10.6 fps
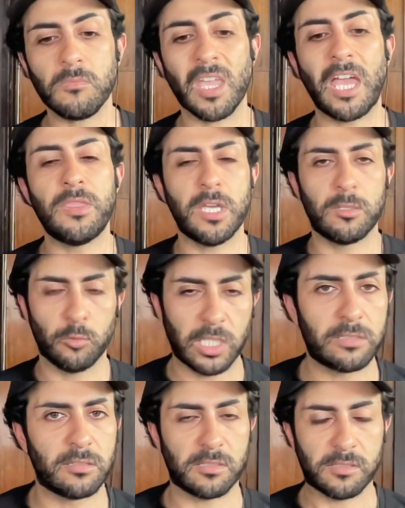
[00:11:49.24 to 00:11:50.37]
And then we
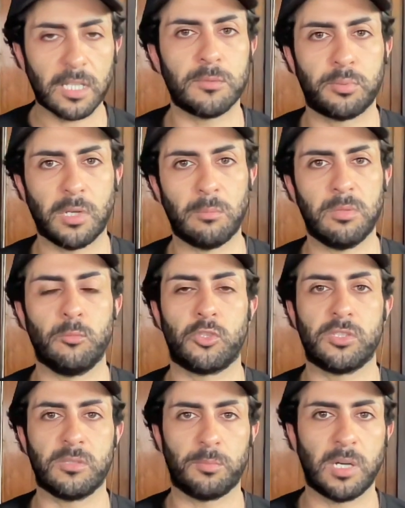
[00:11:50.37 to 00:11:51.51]
get to the second problem, which is
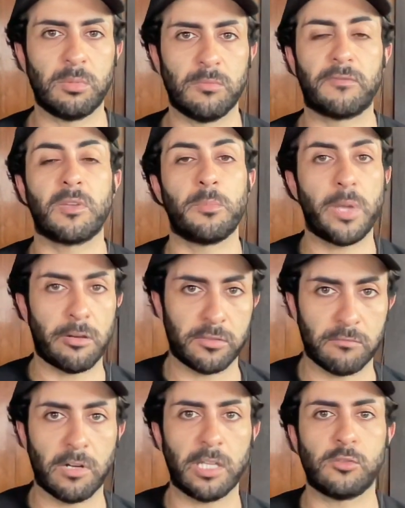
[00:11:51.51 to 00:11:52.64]
the problem of comparison,
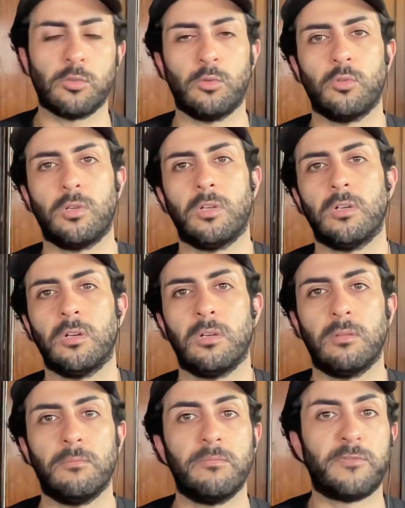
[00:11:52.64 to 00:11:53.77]
right? So
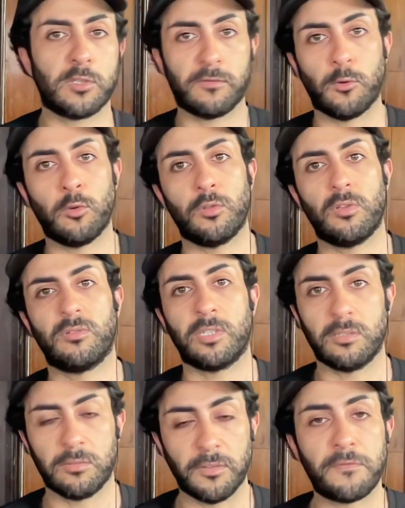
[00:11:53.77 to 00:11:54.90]
first of all,
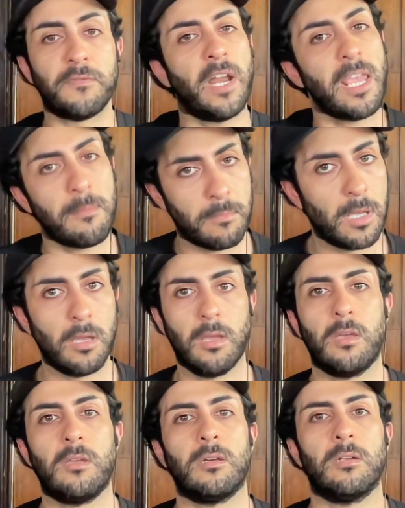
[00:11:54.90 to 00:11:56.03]
the frame
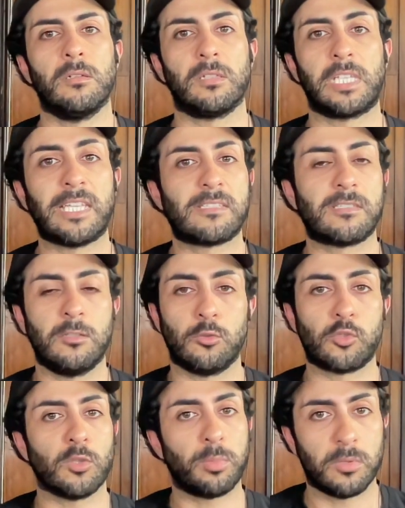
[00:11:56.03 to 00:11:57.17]
gets, in
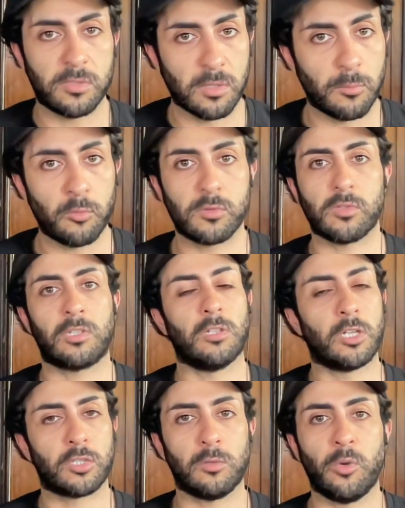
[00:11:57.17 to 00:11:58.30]
some
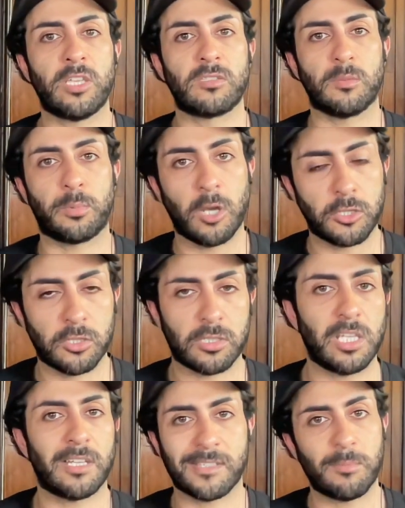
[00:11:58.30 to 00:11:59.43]
psychological ways, subconsciously
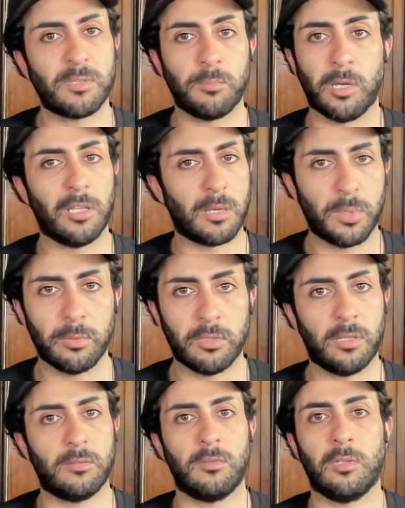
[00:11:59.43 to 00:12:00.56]
accepted by a lot of people,
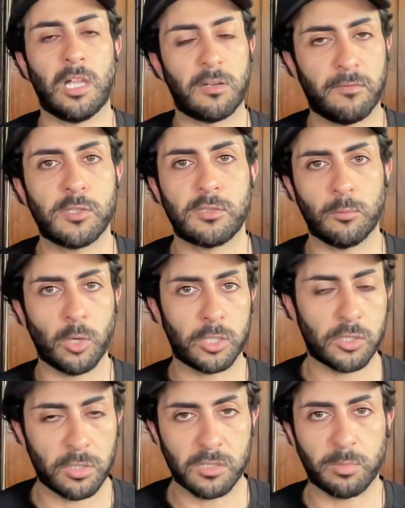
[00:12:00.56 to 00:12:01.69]
that a lot us that watch
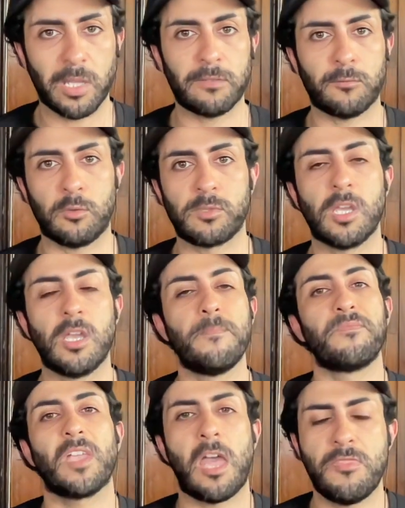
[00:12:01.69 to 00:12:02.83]
these platforms,
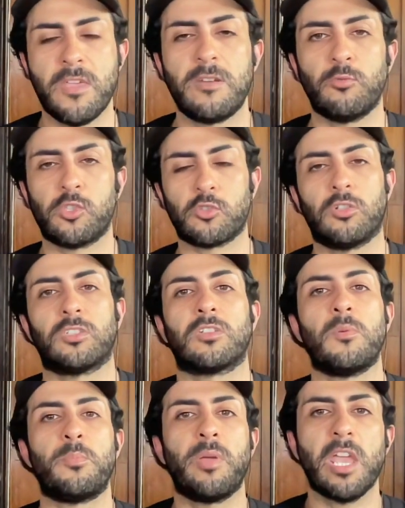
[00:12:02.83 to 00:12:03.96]
and then we start
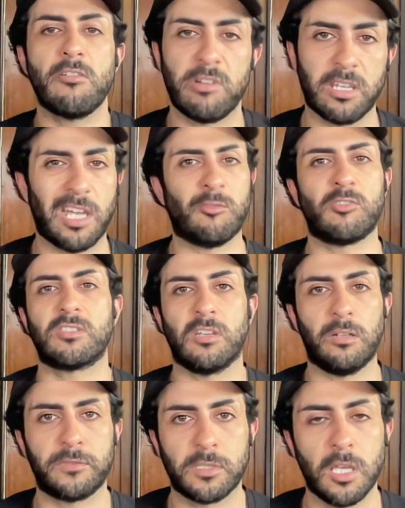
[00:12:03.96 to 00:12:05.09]
comparing
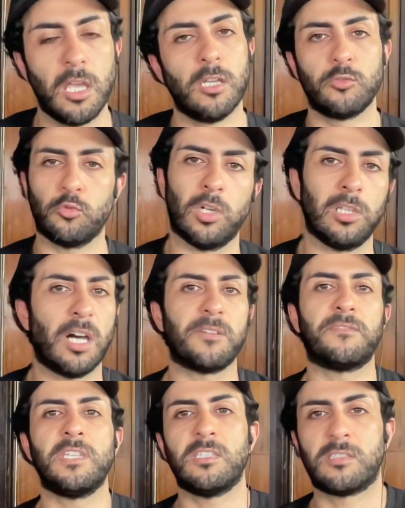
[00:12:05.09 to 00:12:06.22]
ourselves to a lot of
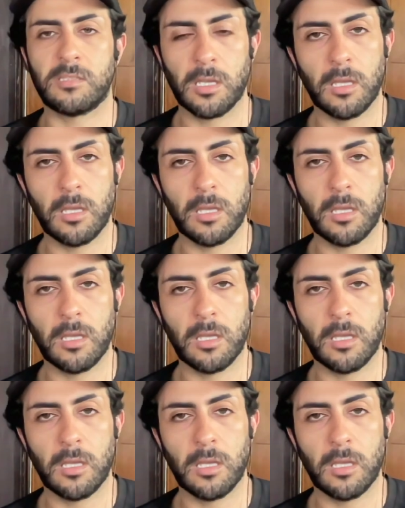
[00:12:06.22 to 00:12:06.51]
these,